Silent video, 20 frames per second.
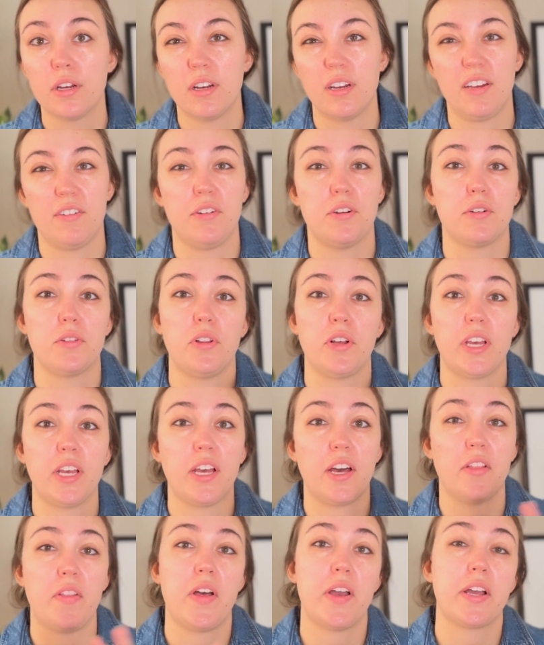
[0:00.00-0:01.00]
if you're looking
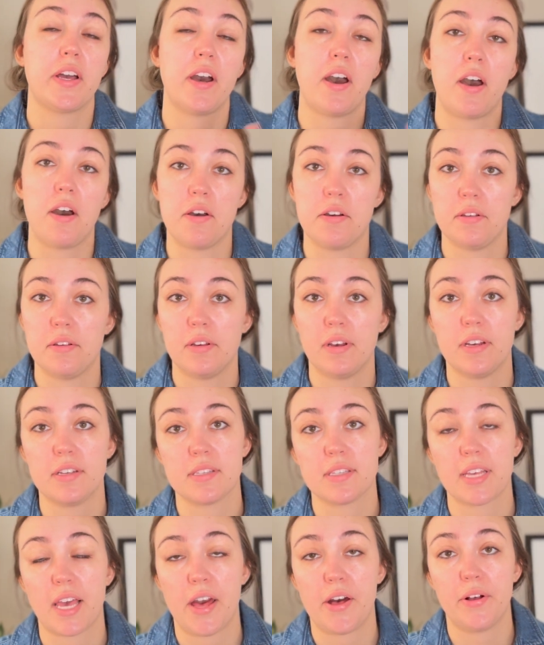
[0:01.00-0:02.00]
at like a
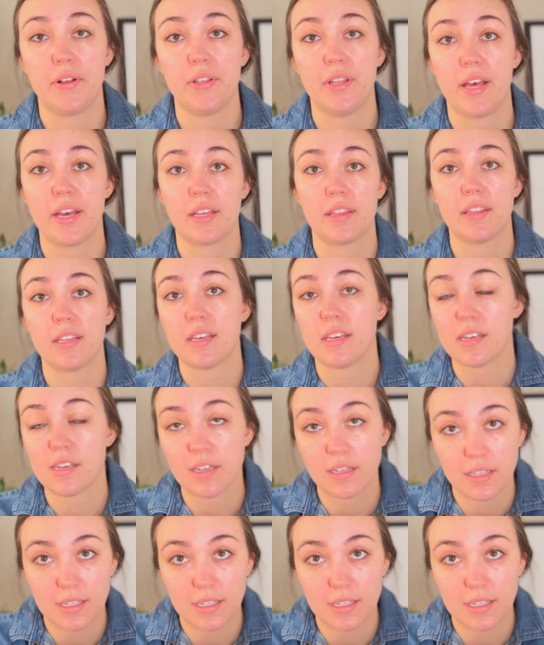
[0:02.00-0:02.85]
scale like the